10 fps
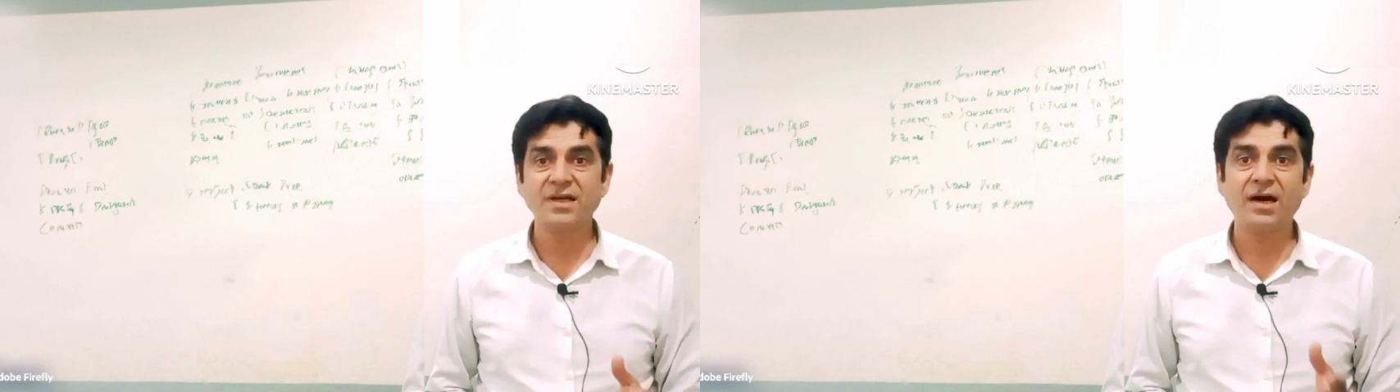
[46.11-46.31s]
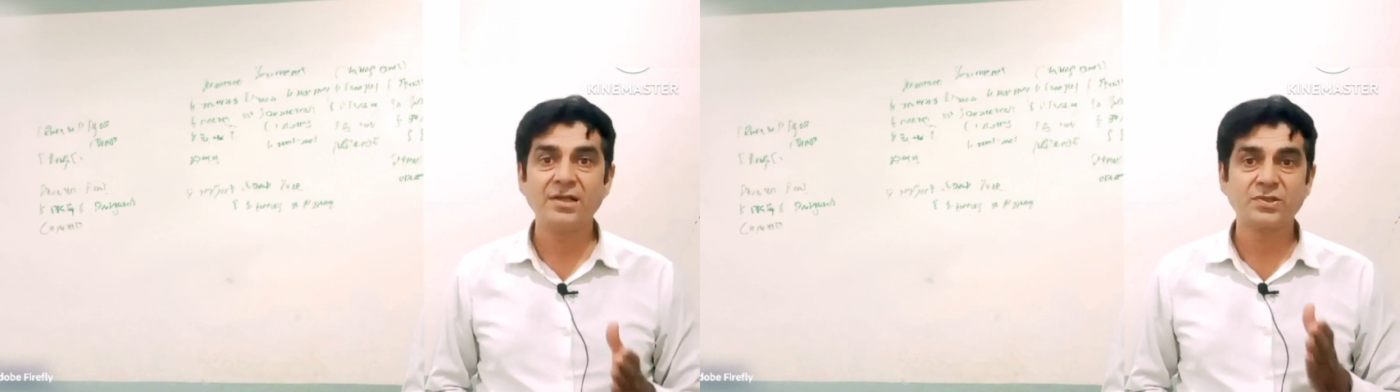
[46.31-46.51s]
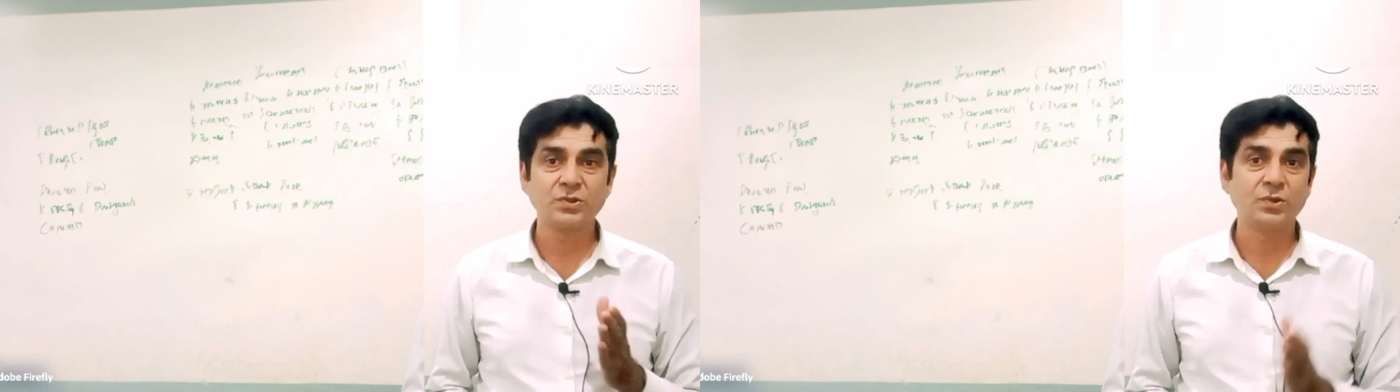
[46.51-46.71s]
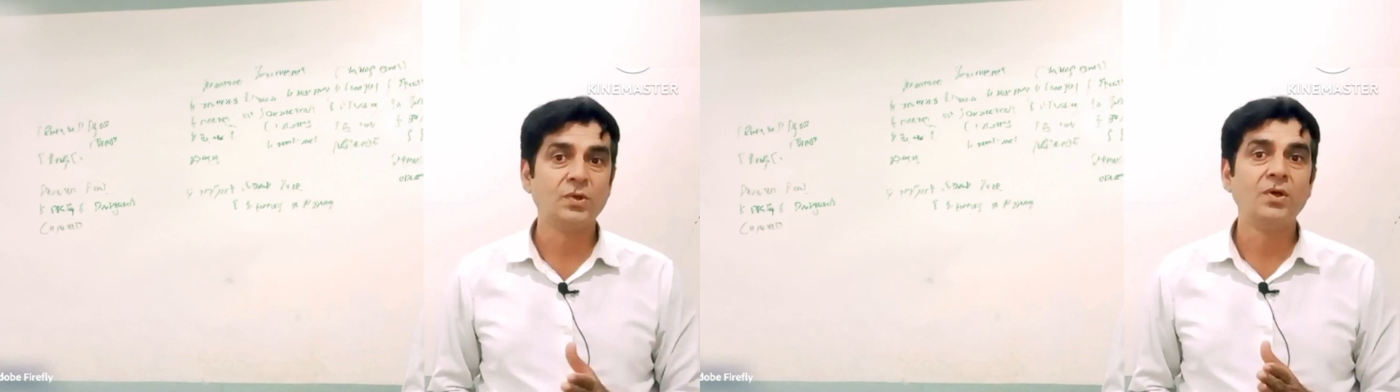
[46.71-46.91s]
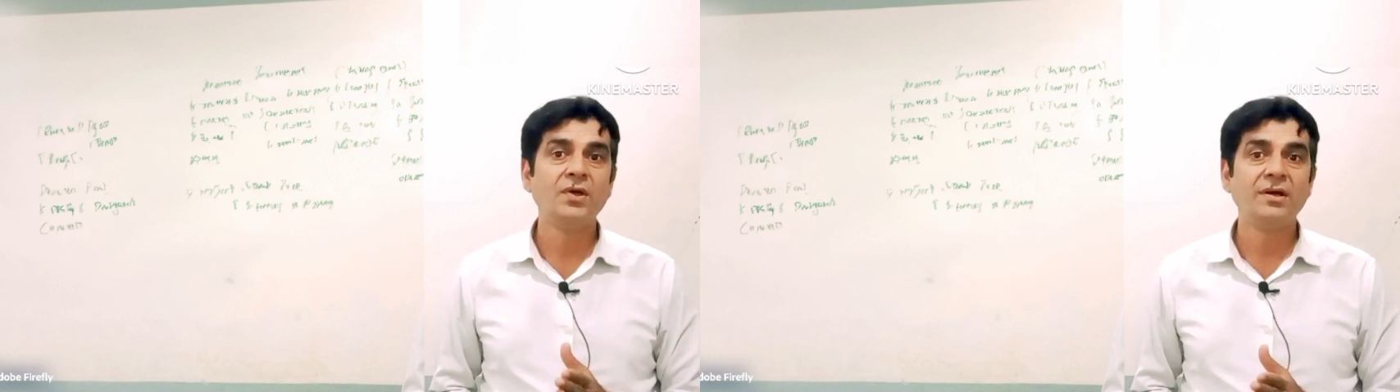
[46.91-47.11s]
also
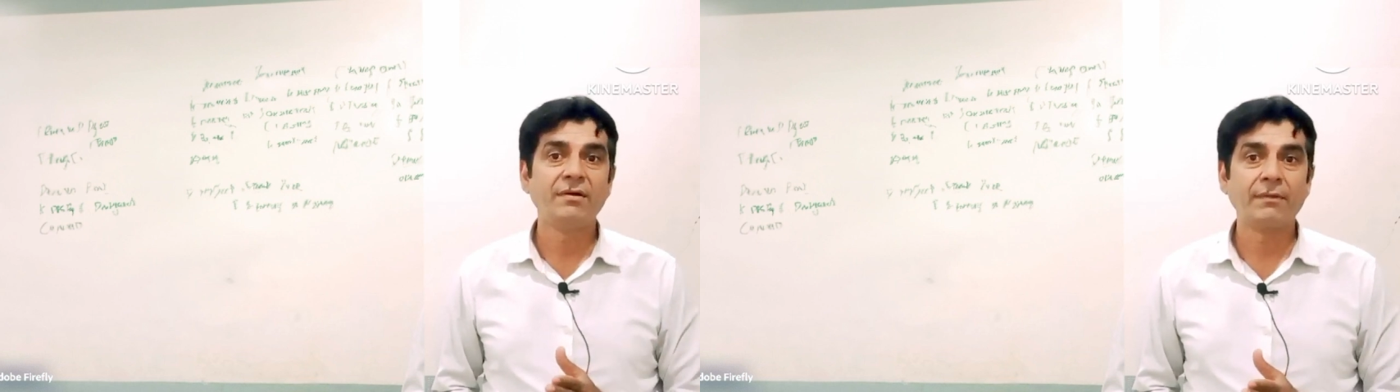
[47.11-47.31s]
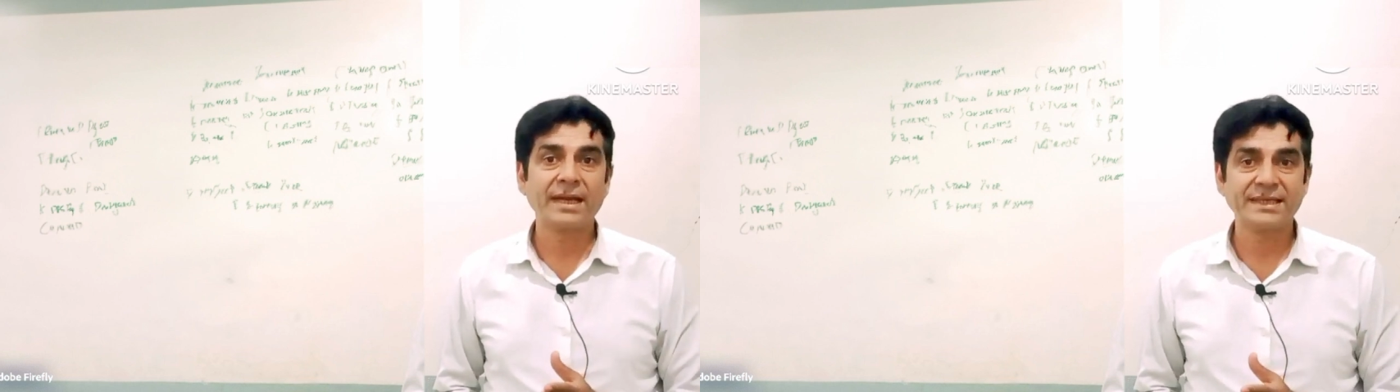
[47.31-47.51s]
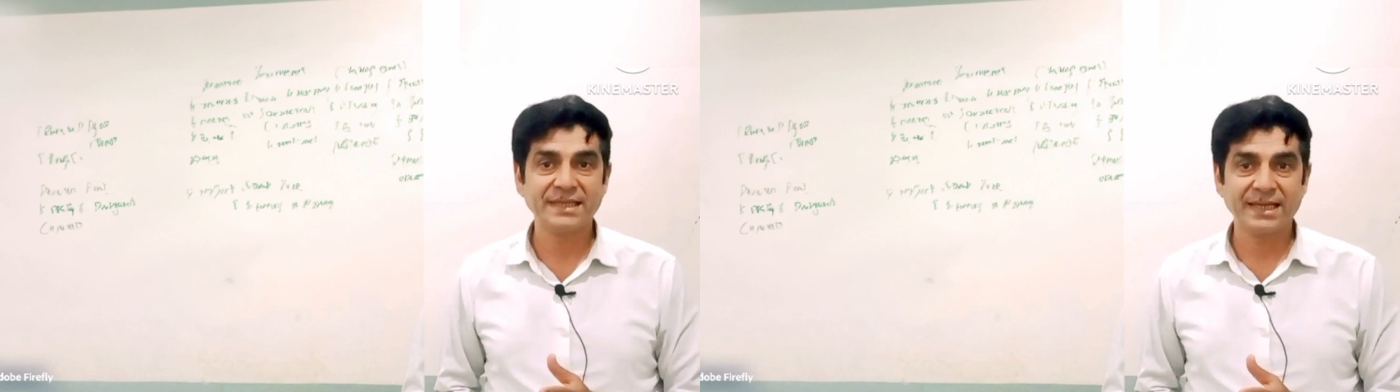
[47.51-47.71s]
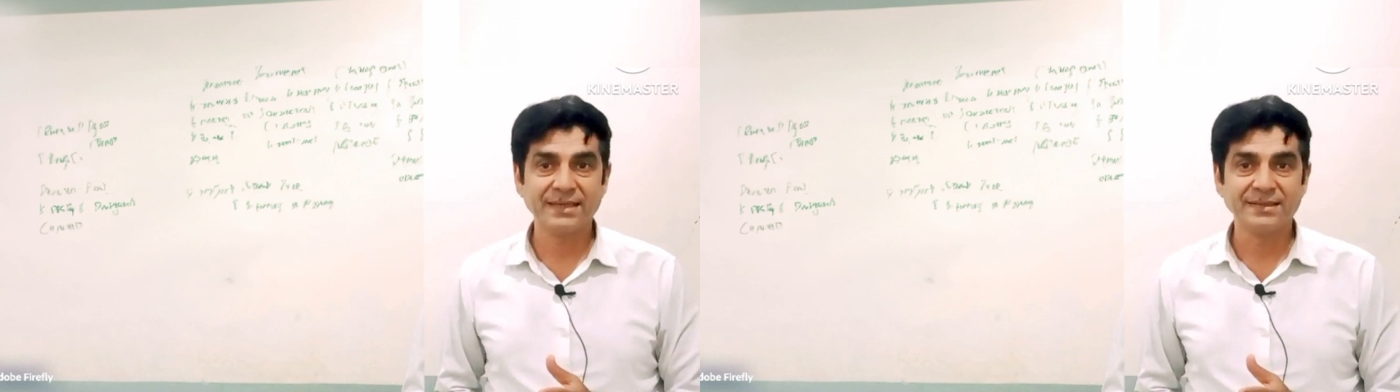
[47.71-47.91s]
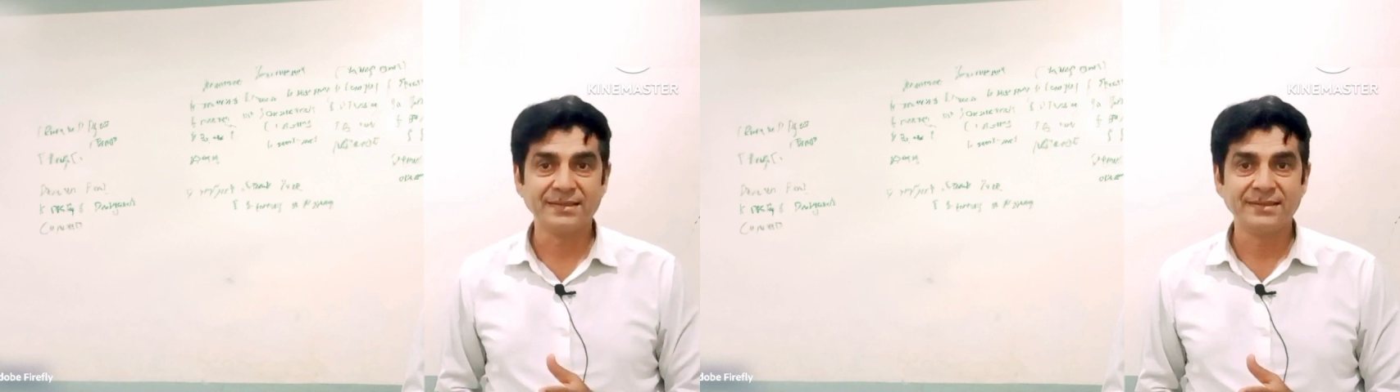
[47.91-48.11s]
a
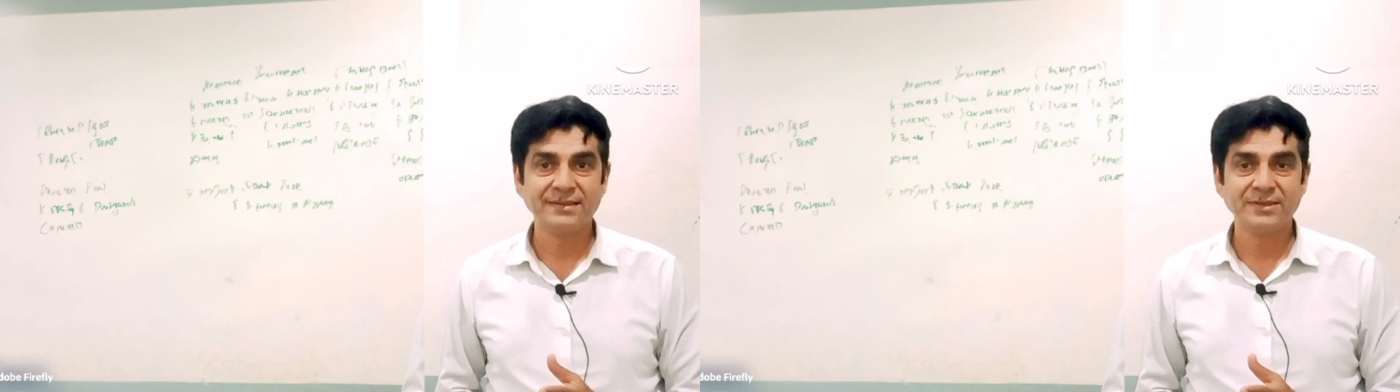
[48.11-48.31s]
rectangle.